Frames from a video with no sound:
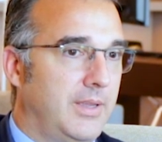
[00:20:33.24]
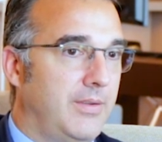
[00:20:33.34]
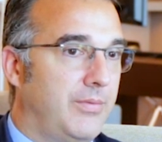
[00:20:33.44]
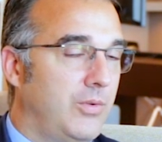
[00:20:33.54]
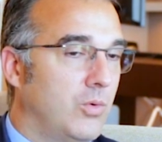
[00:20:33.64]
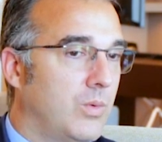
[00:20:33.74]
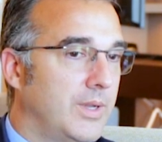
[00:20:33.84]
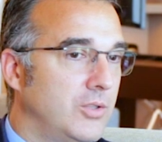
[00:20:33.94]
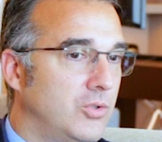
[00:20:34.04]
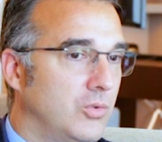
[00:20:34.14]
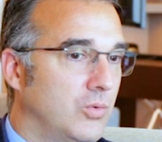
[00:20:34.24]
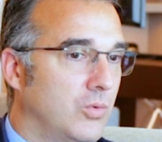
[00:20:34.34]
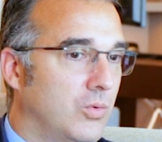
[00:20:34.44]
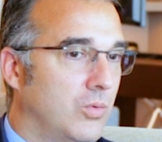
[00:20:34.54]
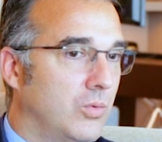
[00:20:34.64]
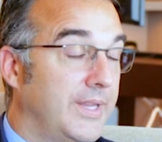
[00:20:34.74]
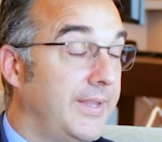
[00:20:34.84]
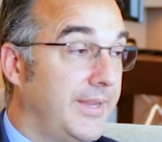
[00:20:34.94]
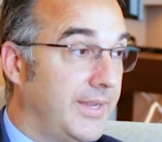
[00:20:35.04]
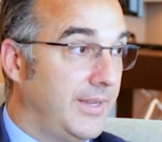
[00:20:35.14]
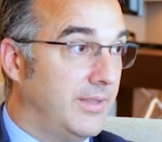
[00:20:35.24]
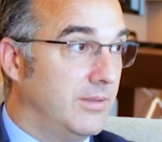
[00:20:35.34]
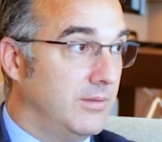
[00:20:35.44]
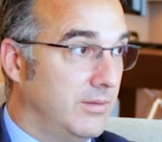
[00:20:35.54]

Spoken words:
if you want to dedicate